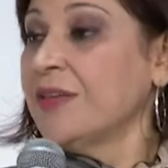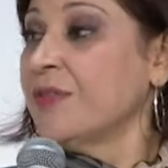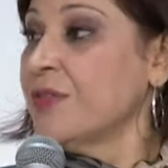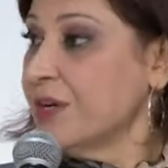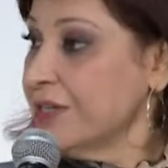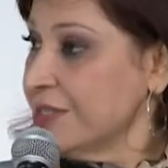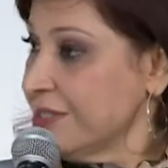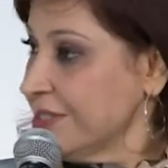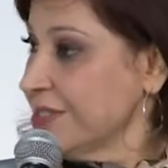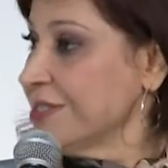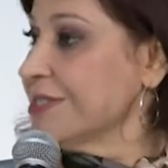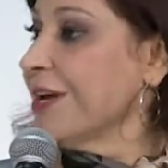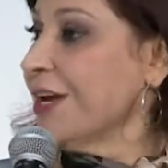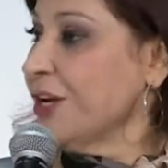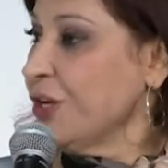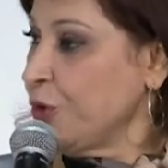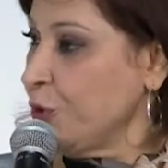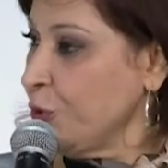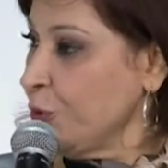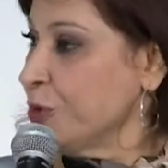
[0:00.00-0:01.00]
there is a
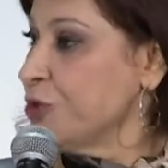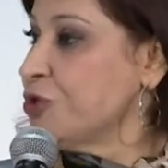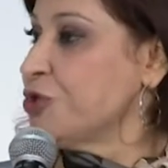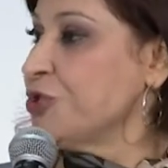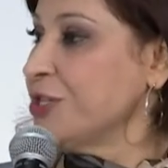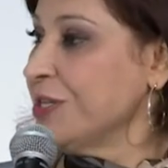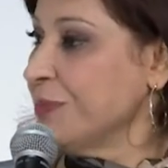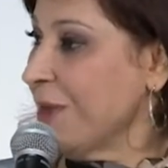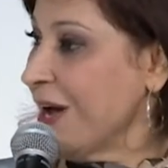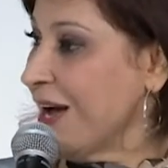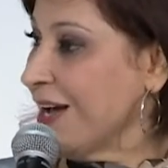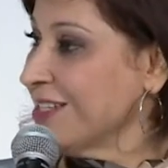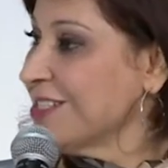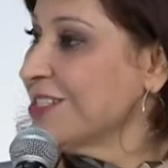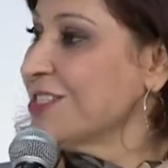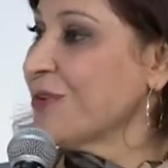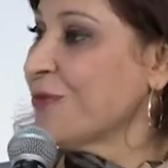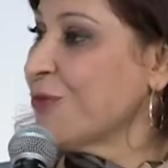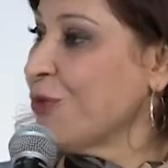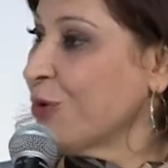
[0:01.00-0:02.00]
huge
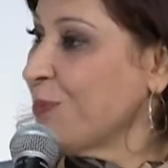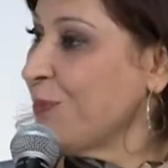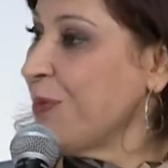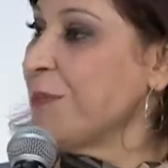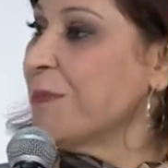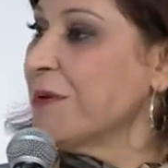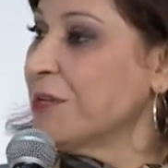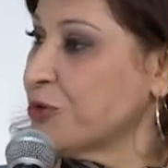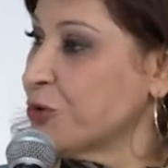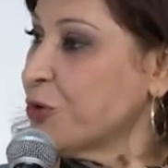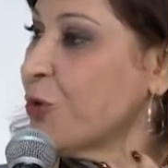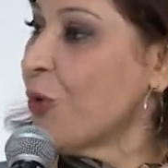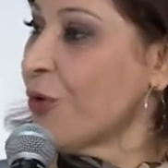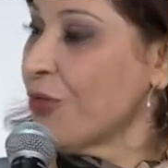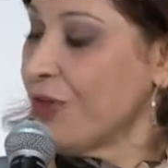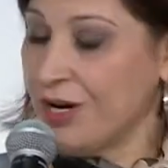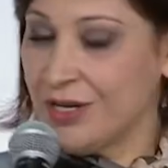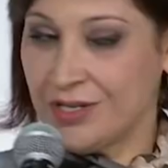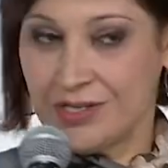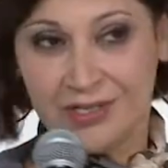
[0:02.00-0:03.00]
demand for people to go
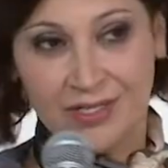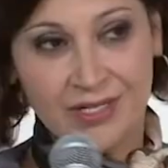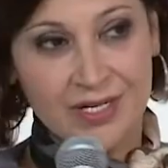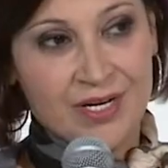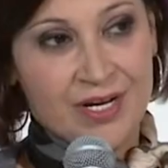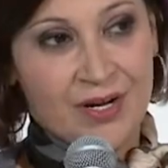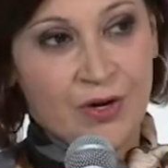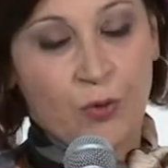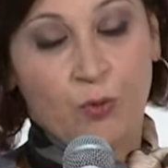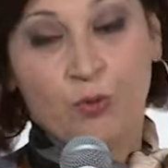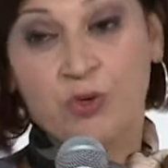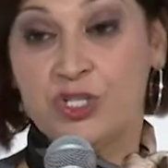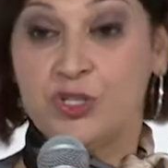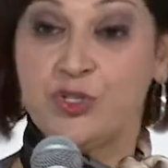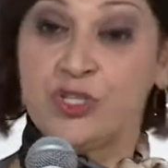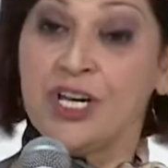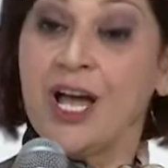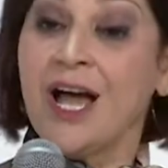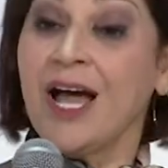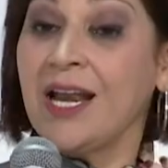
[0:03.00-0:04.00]
there,
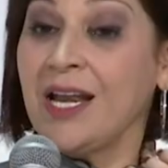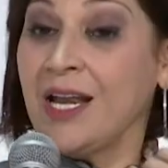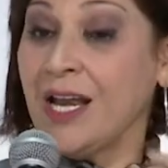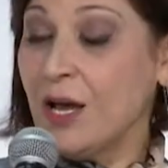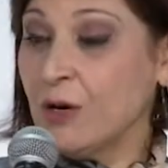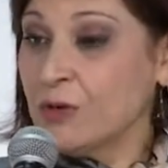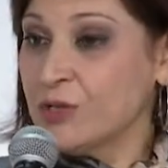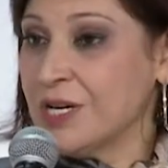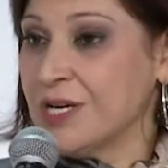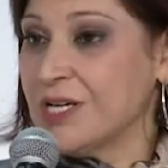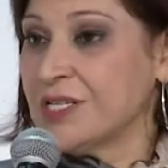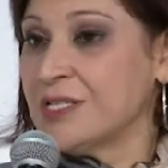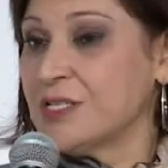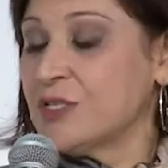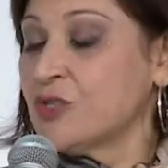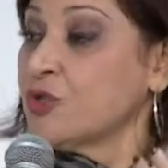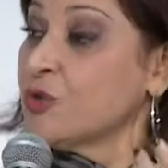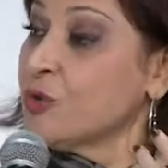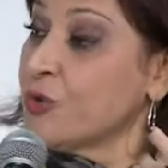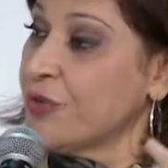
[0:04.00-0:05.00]
which allows us
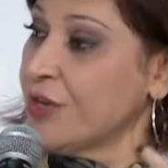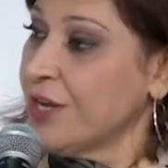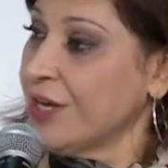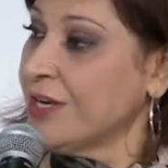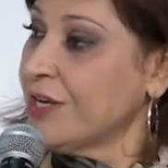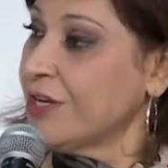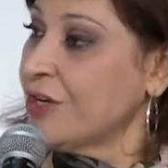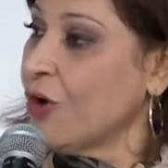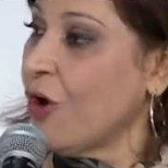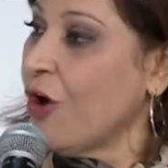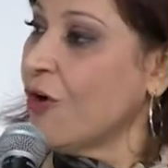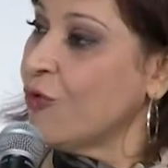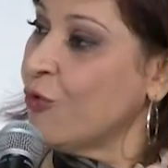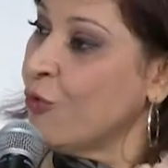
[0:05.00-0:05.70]
to think of